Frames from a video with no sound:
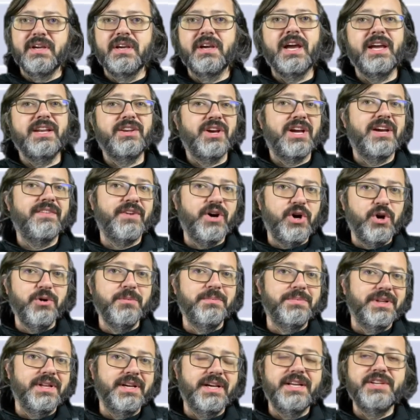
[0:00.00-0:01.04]
And to have O
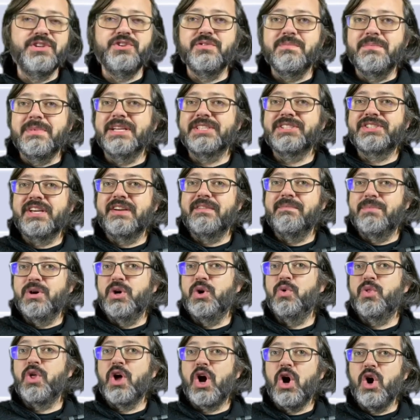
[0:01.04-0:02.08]
blood, you must have
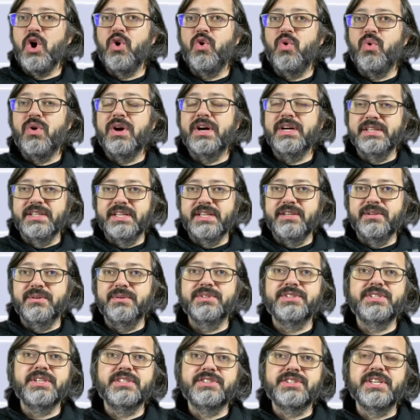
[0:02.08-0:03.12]
both O
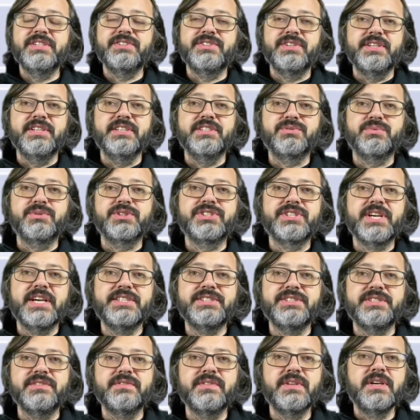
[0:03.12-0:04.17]
alleles since it is
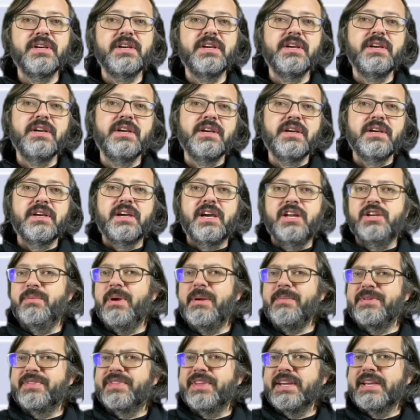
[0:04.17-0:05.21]
recessive. And you
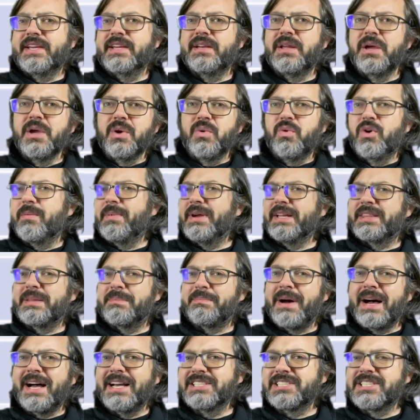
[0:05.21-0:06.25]
may be thinking, what about the
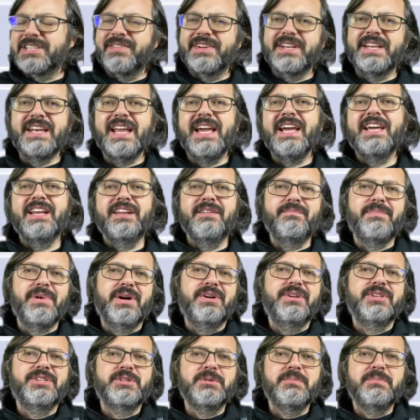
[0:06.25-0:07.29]
positive and negative
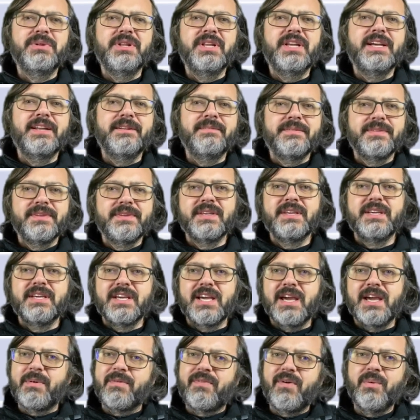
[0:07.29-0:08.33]
parts of blood?
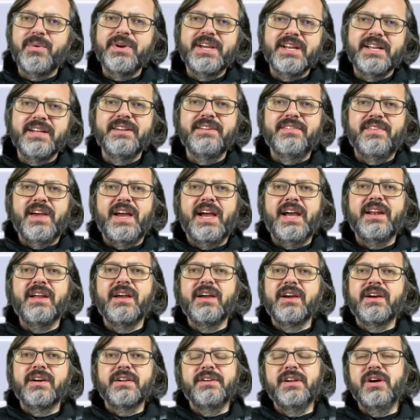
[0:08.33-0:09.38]
And before we get into that,
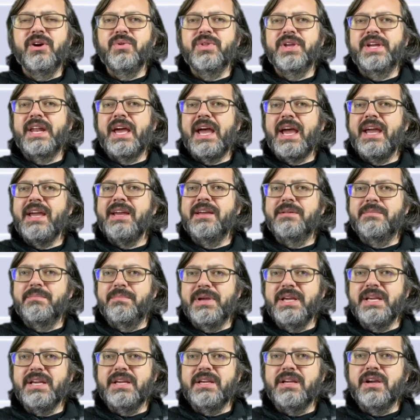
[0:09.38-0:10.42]
know that A and
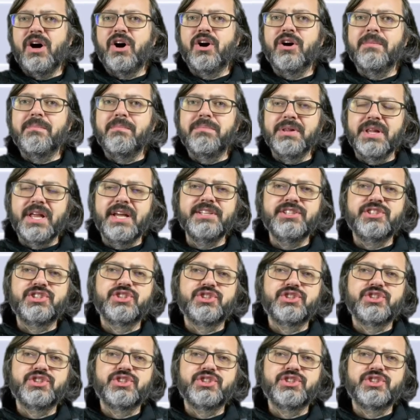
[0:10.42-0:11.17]
B are blood